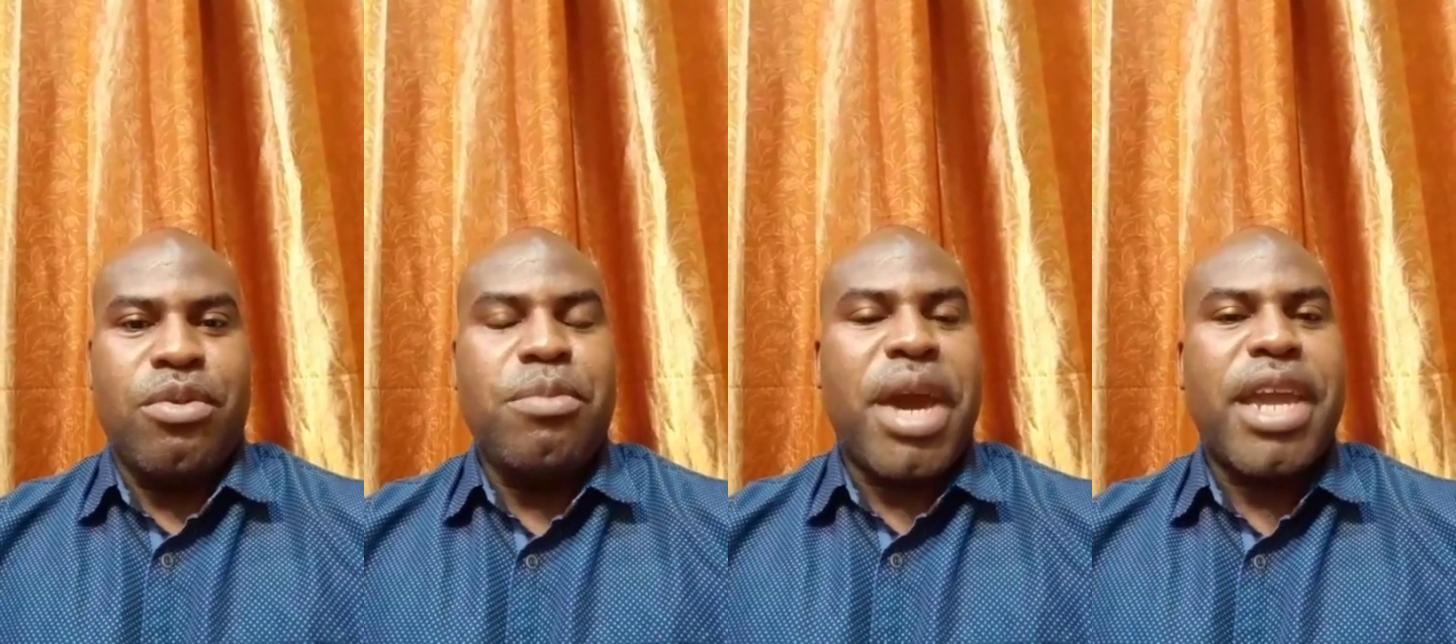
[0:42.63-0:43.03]

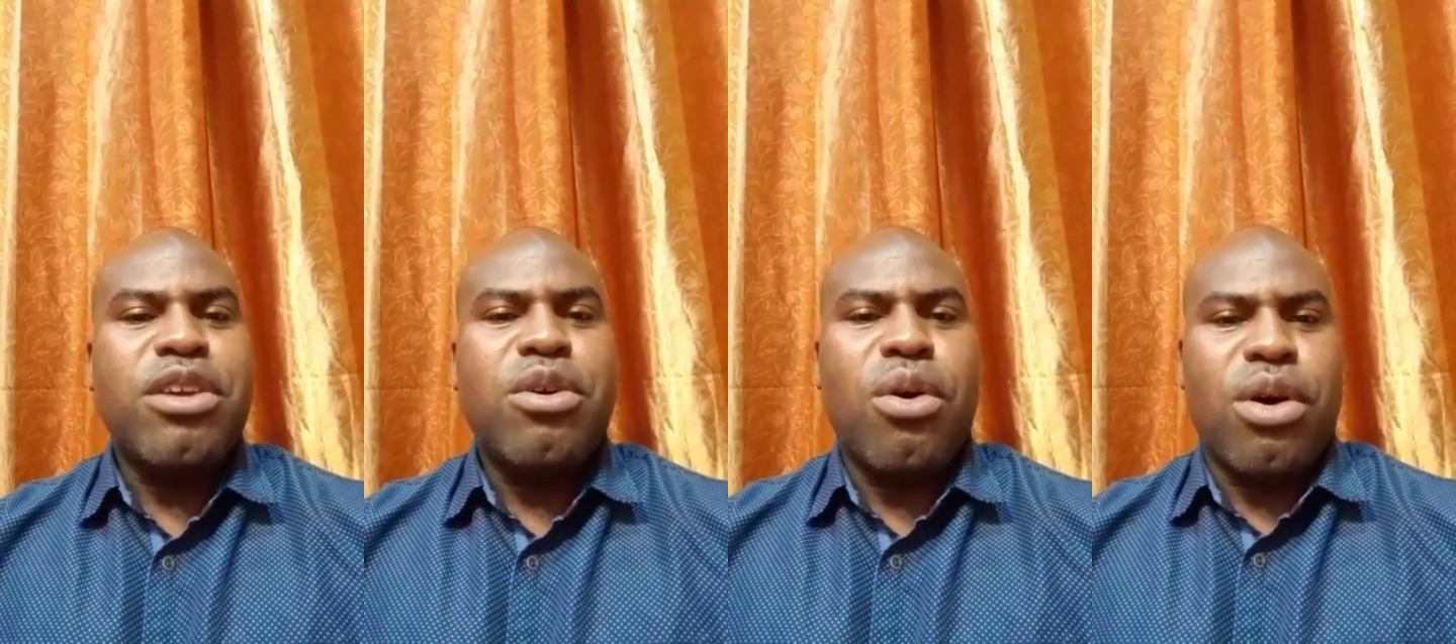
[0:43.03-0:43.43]

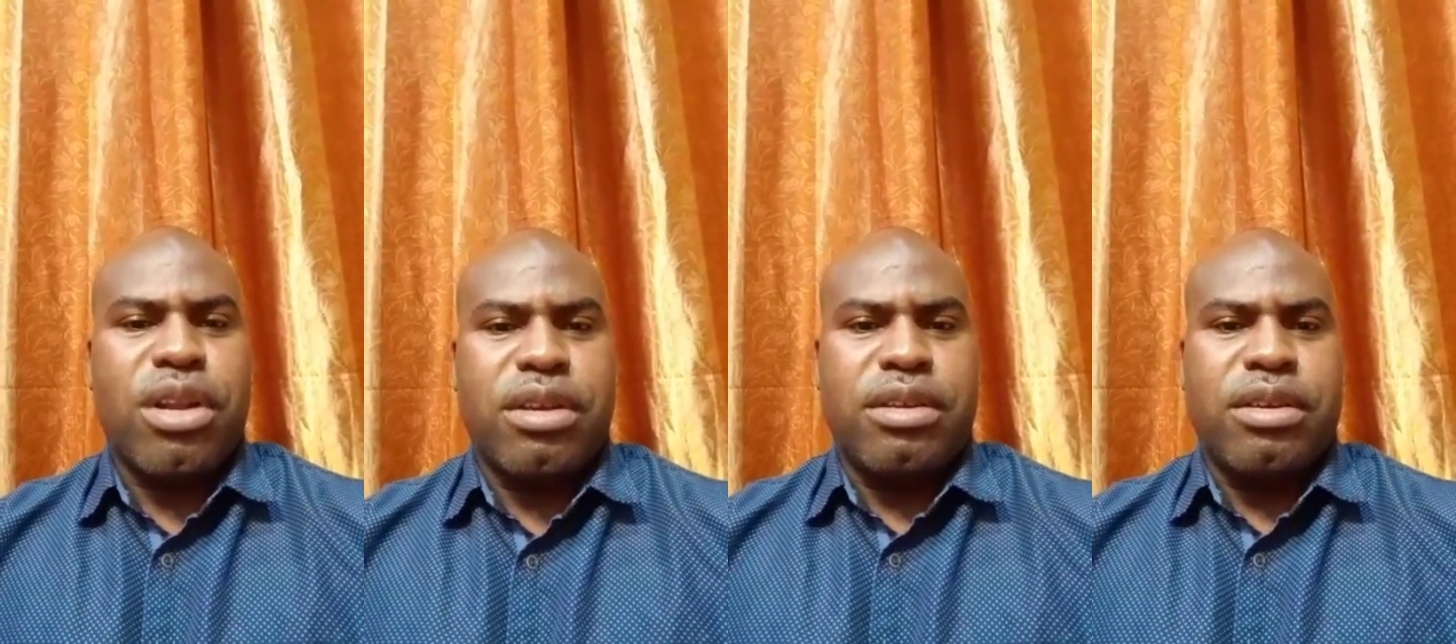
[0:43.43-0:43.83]
Remind
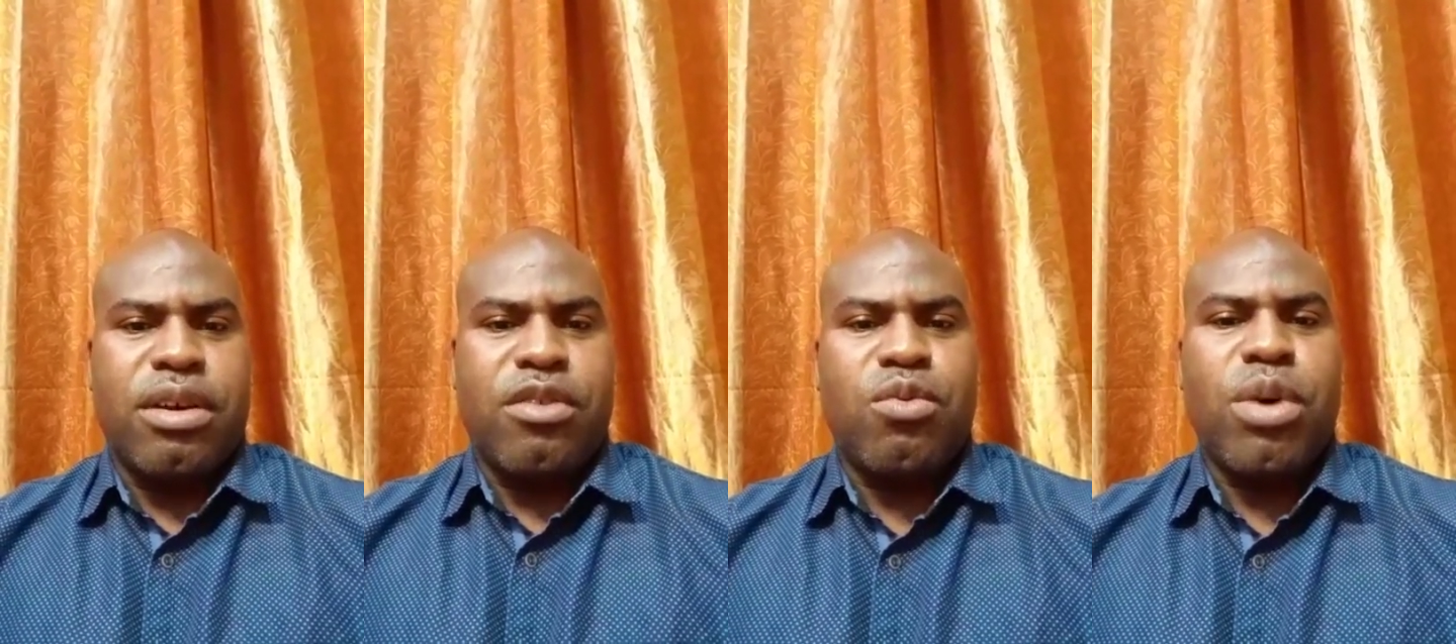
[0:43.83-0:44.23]
God
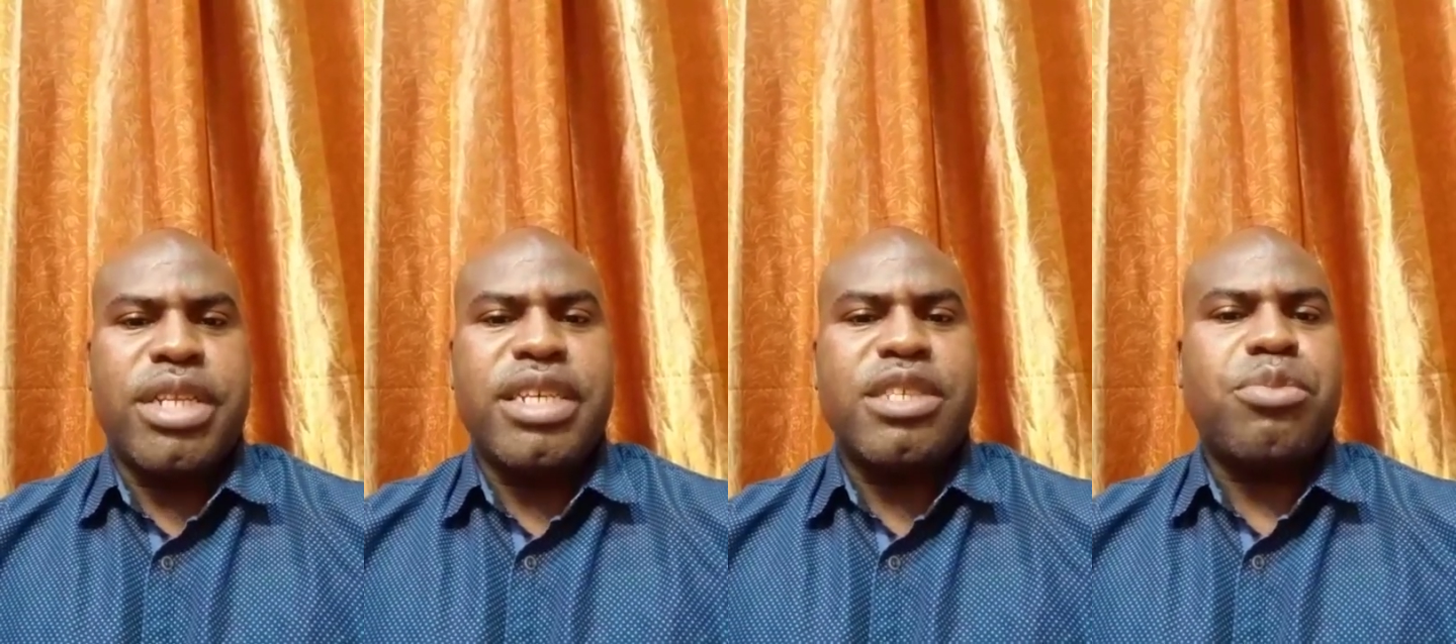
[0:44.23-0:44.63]
of
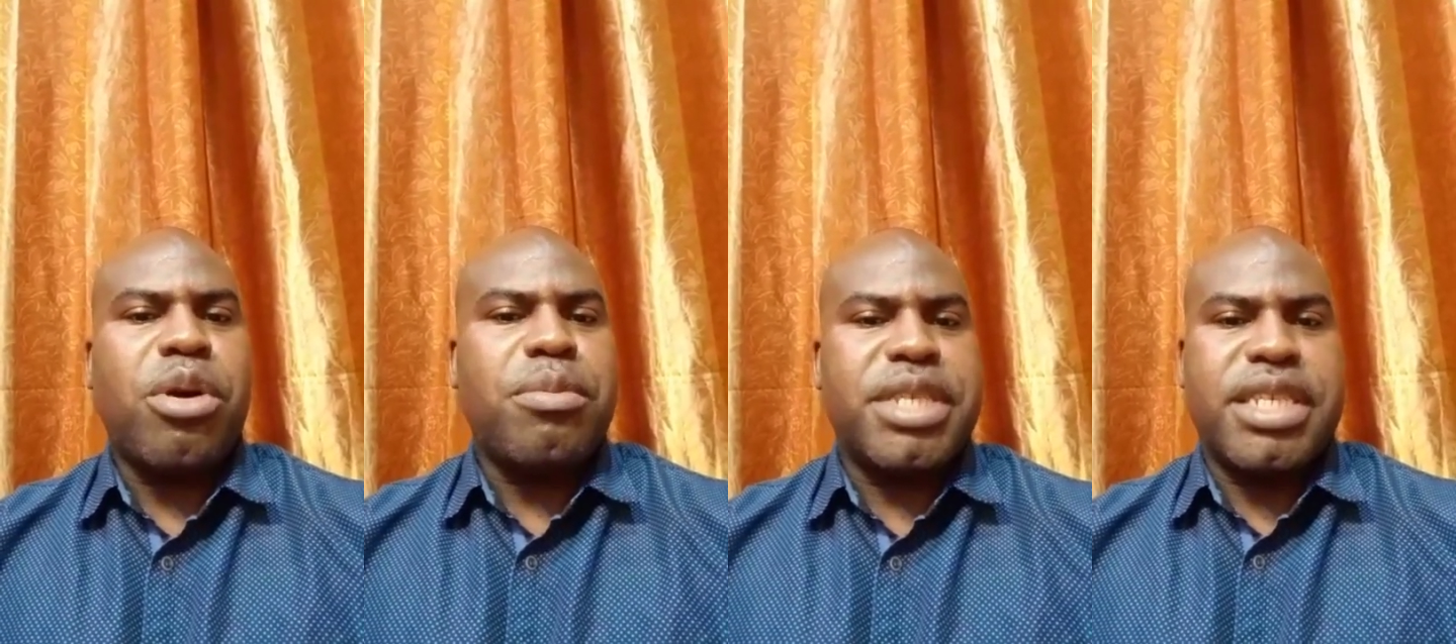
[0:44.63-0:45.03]
what his
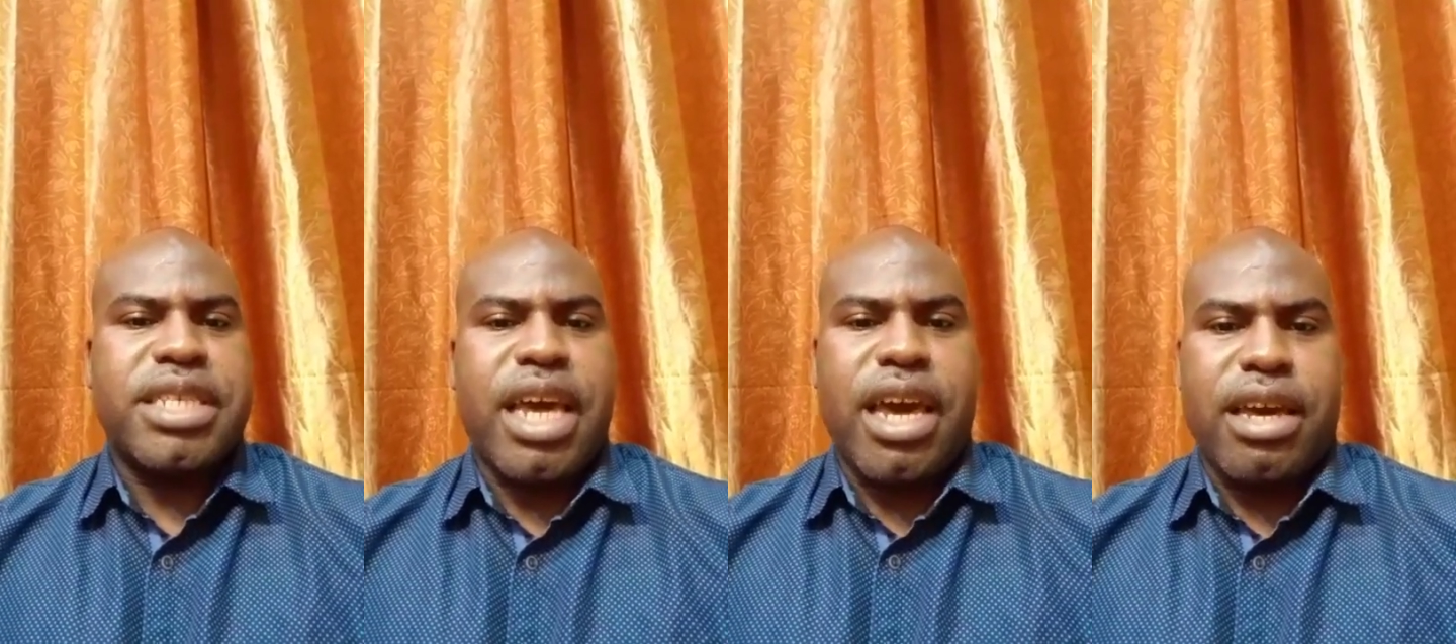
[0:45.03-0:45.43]

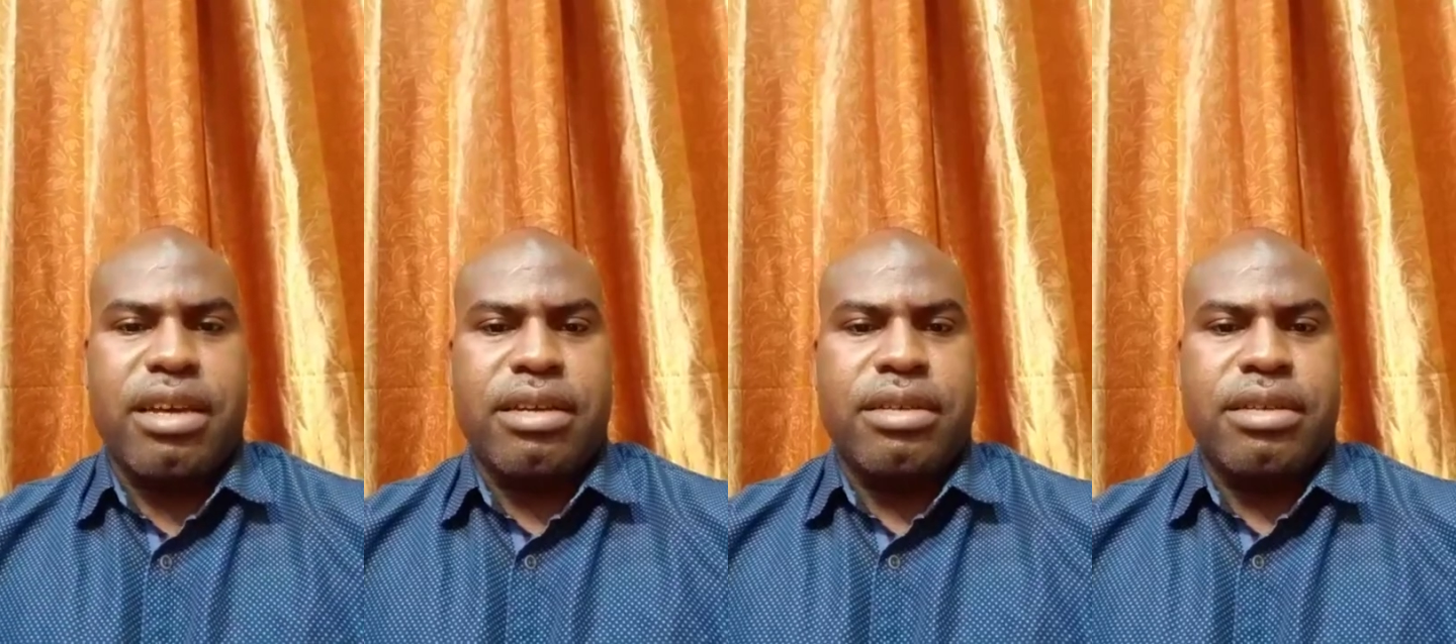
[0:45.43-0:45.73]
promises are,